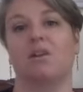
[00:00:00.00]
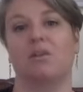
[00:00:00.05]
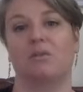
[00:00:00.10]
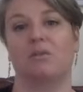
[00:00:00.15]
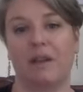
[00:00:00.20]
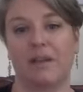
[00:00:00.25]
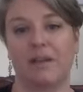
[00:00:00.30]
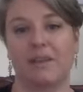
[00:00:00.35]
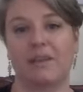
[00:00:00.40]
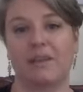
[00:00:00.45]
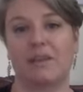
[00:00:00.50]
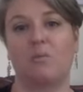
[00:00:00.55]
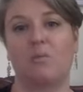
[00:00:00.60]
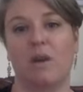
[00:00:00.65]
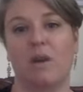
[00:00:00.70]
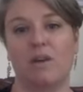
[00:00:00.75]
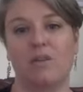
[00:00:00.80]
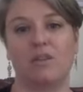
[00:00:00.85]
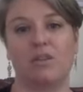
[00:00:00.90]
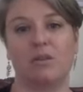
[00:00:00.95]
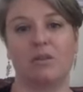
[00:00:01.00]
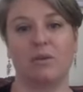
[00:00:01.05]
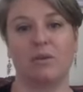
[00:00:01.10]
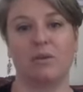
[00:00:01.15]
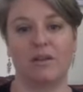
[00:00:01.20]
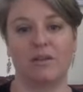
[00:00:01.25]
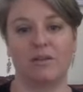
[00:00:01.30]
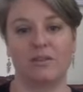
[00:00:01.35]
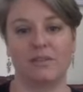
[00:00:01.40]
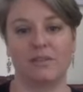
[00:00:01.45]
Right? They want to
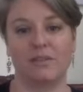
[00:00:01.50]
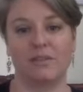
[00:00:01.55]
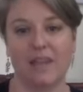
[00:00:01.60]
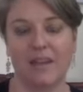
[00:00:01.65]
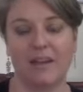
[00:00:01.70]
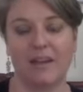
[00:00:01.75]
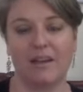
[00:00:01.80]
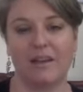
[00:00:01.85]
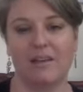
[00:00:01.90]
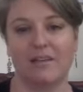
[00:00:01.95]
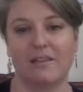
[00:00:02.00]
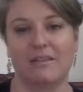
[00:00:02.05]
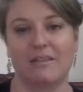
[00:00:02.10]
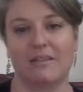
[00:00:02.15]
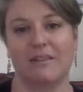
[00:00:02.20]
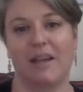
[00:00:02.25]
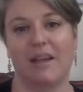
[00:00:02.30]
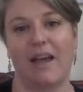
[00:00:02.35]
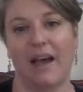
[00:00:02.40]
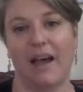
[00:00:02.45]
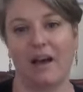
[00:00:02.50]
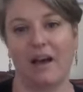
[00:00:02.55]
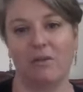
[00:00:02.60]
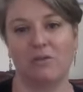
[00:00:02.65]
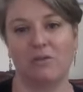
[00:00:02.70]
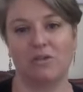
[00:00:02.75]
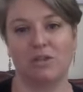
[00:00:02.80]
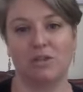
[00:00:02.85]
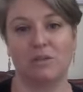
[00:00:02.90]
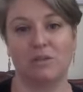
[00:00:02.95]
understand how
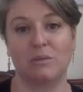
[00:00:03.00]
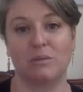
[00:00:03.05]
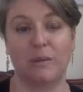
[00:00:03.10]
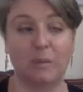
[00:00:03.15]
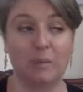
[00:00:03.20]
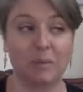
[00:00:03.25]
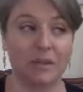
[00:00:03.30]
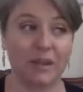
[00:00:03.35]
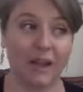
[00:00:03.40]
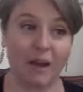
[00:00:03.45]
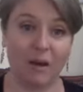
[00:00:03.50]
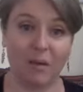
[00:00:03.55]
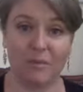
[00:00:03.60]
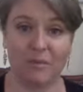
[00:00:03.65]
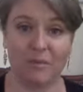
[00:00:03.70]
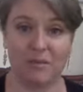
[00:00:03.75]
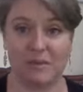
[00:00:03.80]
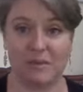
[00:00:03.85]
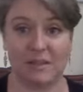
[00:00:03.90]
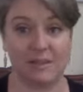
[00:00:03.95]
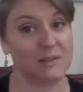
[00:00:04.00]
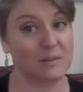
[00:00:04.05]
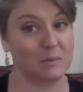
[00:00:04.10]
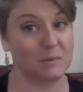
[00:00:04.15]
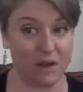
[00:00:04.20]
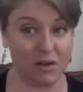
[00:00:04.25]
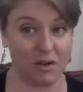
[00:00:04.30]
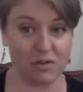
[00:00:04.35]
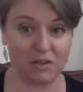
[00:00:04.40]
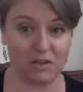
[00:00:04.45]
to be able to help themselves,
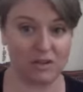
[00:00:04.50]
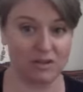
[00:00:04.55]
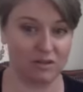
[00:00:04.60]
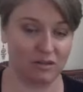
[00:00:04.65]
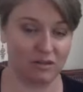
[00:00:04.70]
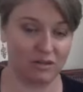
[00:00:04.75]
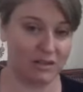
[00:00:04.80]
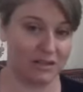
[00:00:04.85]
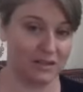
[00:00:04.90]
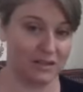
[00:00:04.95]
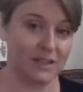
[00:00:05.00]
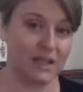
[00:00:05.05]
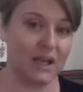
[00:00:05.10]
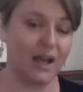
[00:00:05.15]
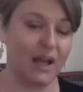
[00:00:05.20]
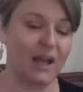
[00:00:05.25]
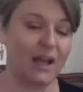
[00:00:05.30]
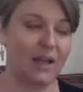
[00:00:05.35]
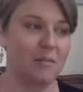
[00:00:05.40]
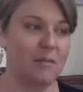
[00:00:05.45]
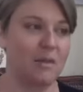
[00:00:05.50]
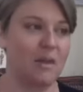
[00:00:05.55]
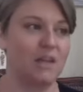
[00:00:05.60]
especially during this time.